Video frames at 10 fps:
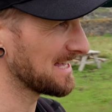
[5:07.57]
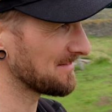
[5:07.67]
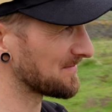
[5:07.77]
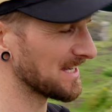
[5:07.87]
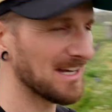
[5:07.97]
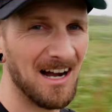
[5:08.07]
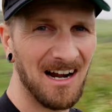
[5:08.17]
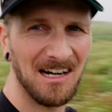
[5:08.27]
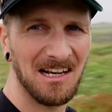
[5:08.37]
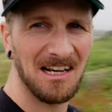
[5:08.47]
They
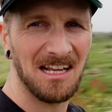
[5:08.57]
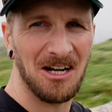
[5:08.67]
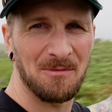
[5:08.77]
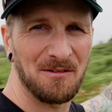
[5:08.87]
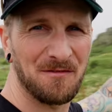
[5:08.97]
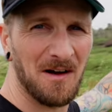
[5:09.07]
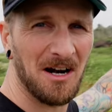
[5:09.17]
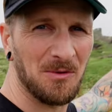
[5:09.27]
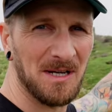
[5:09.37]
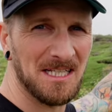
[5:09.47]
are a little bit
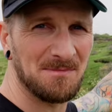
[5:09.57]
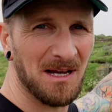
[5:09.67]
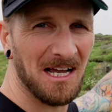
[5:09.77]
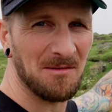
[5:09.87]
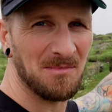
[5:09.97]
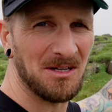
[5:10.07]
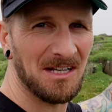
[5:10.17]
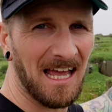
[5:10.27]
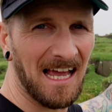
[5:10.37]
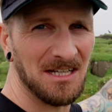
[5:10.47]
far away just behind me
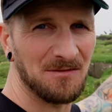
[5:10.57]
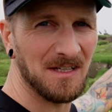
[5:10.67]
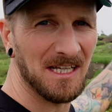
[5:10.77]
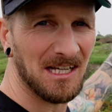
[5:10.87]
on the end of the